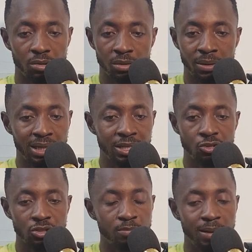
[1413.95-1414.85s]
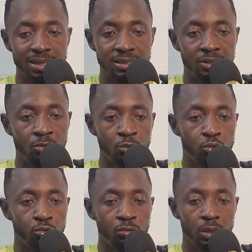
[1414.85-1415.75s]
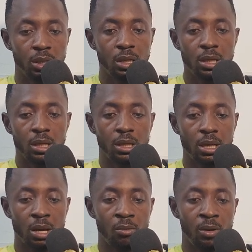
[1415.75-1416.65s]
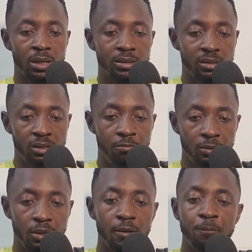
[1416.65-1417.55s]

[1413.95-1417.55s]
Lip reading: The market just blasted all through our TP.